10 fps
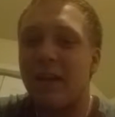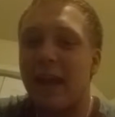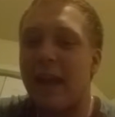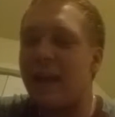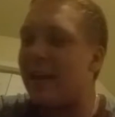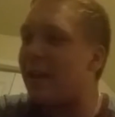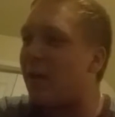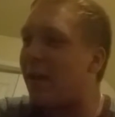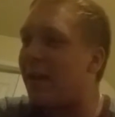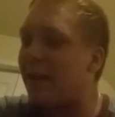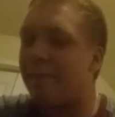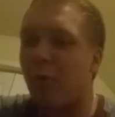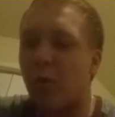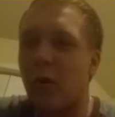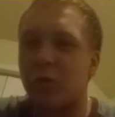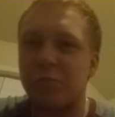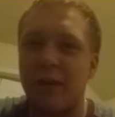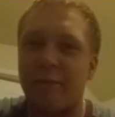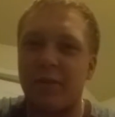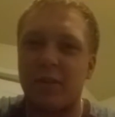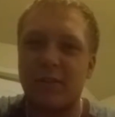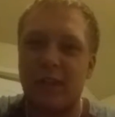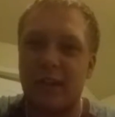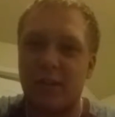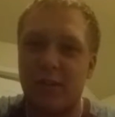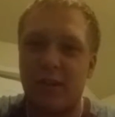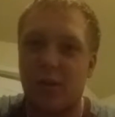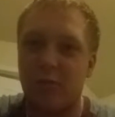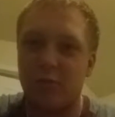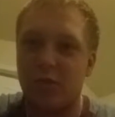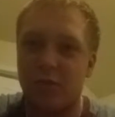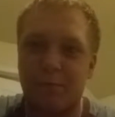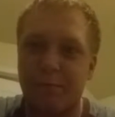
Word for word: Eh, you know, and, and Boros may have been just like, you know, just